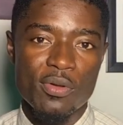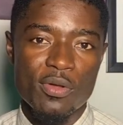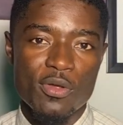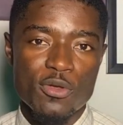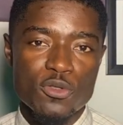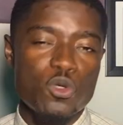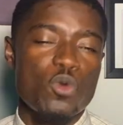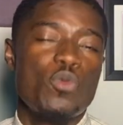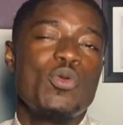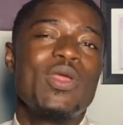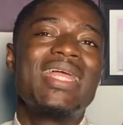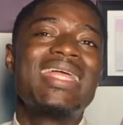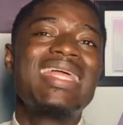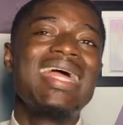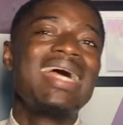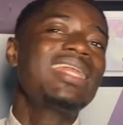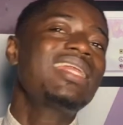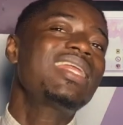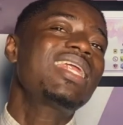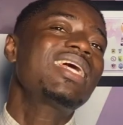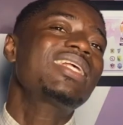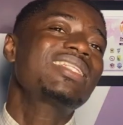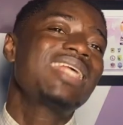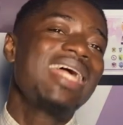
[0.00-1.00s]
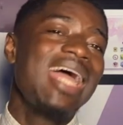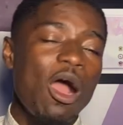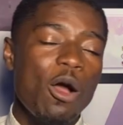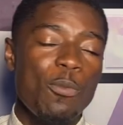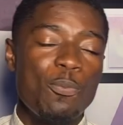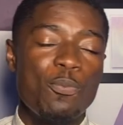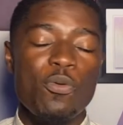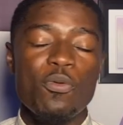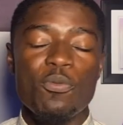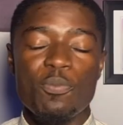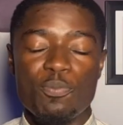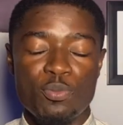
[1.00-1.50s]
So regardless how
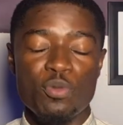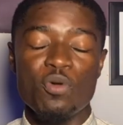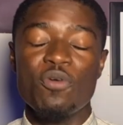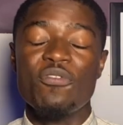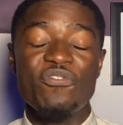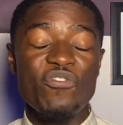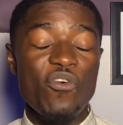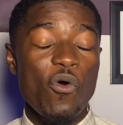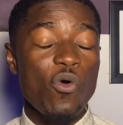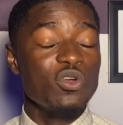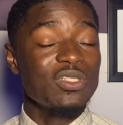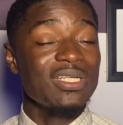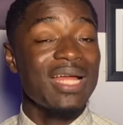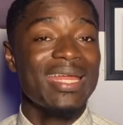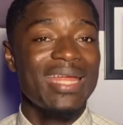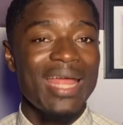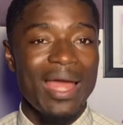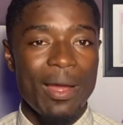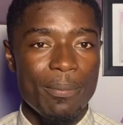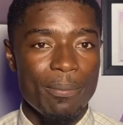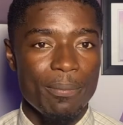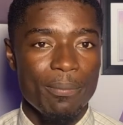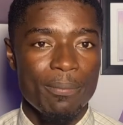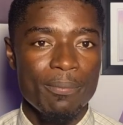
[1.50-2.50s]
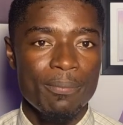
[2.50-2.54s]
provoked I am,